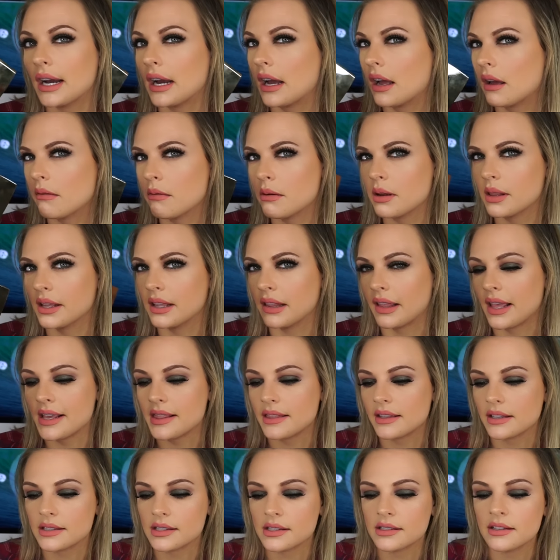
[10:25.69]
I really like
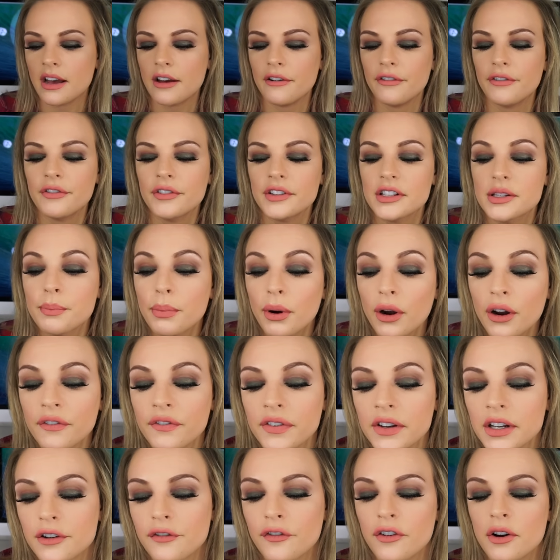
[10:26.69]
this stuff. It's
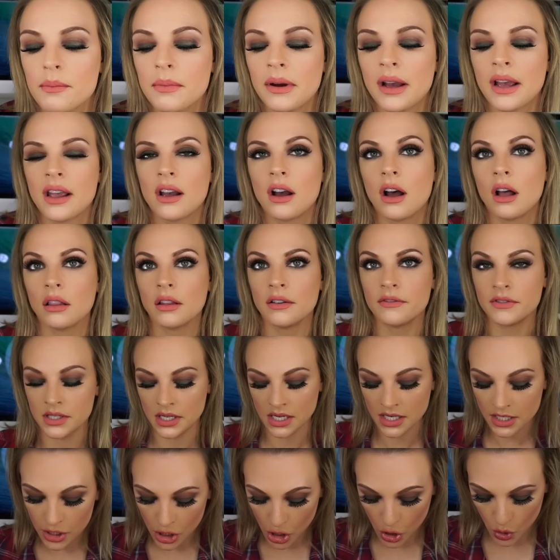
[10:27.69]
perfect for my olive
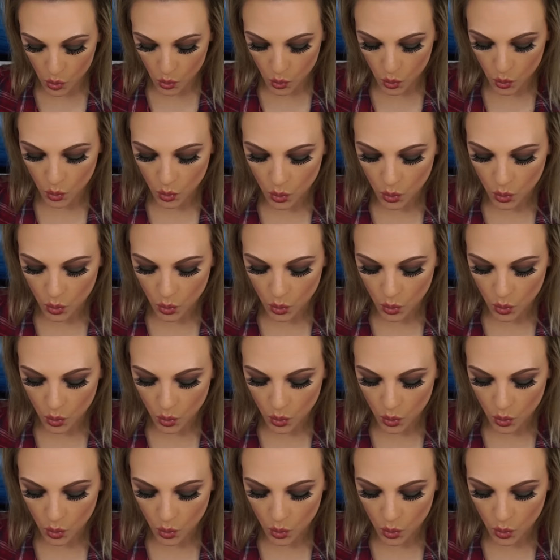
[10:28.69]
skin tone.